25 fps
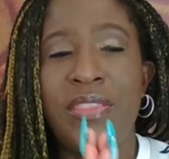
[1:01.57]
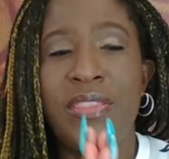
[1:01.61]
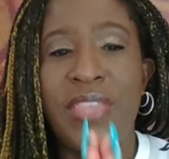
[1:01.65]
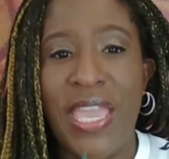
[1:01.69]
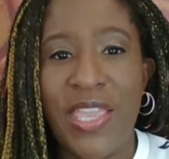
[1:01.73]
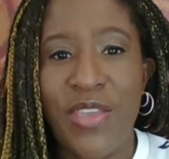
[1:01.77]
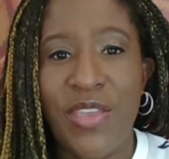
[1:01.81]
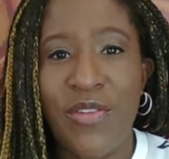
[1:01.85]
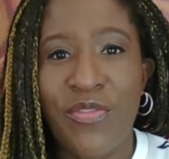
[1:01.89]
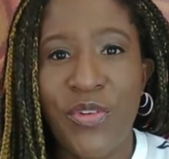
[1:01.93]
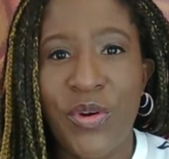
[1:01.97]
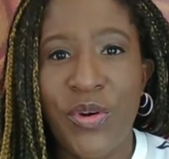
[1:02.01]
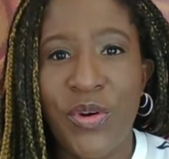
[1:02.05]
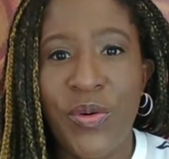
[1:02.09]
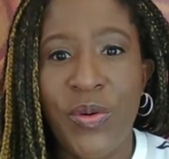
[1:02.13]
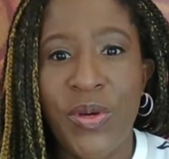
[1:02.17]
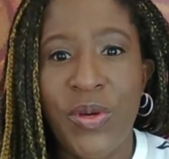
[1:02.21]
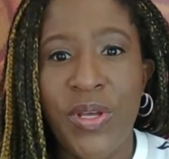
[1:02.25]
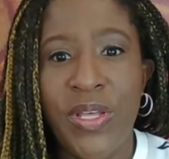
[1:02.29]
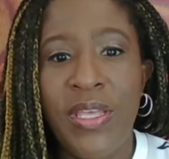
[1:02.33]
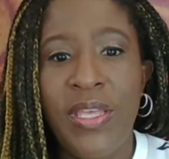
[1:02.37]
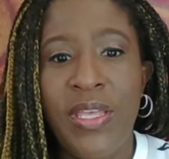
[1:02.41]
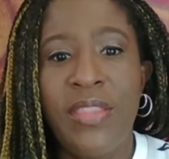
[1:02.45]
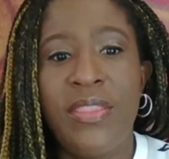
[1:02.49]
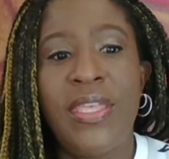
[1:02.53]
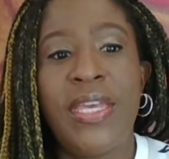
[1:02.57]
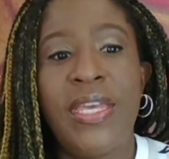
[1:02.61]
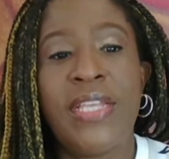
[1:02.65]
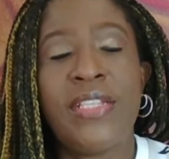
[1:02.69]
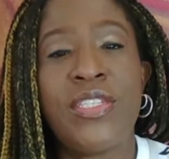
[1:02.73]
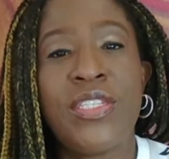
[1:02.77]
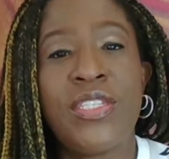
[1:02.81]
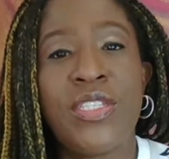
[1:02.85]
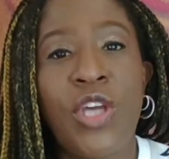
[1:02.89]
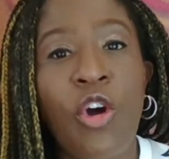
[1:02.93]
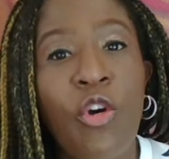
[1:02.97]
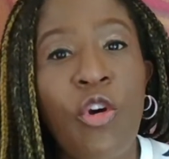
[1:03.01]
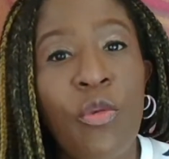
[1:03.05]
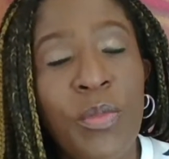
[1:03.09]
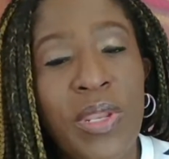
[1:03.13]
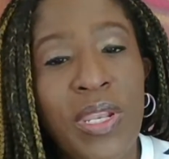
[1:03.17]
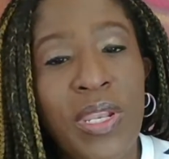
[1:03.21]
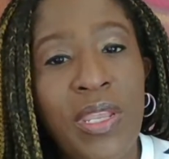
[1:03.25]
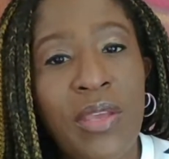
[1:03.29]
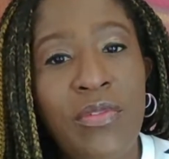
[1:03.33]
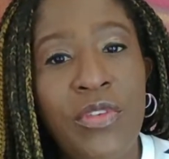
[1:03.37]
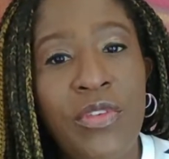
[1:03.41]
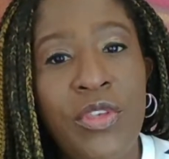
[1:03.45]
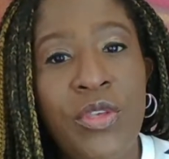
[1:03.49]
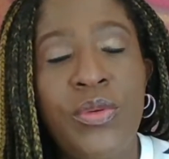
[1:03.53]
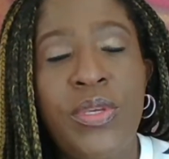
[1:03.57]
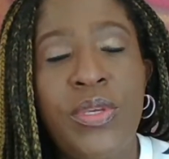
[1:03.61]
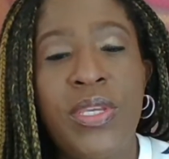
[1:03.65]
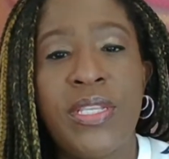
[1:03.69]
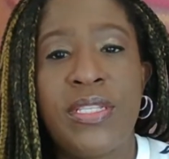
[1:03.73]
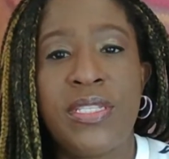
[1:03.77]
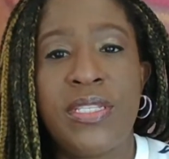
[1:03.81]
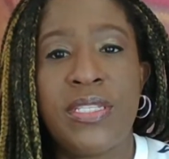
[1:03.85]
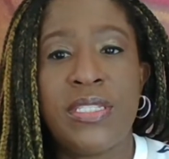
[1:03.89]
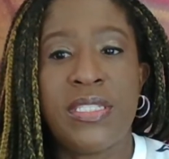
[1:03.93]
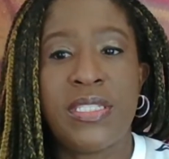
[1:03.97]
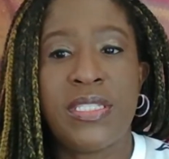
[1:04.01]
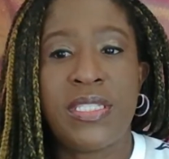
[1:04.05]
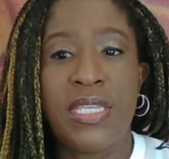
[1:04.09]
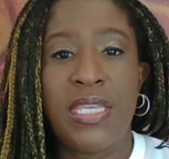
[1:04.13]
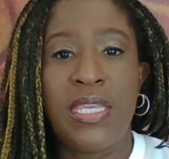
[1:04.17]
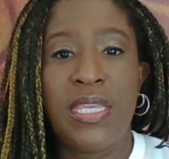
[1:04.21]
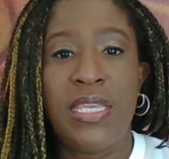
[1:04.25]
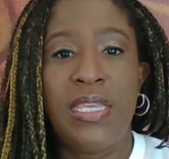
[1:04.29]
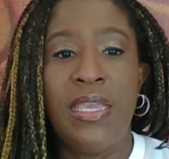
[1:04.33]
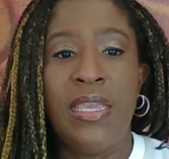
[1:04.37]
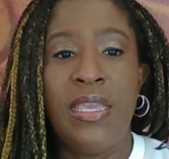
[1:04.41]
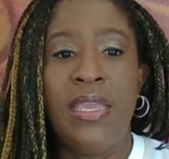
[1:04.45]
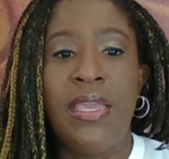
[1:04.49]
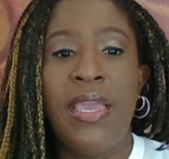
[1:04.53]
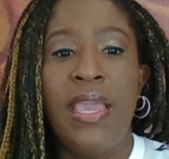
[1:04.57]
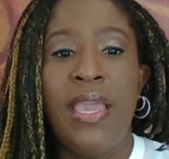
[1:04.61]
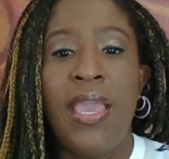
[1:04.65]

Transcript: thankful that so many of you get to see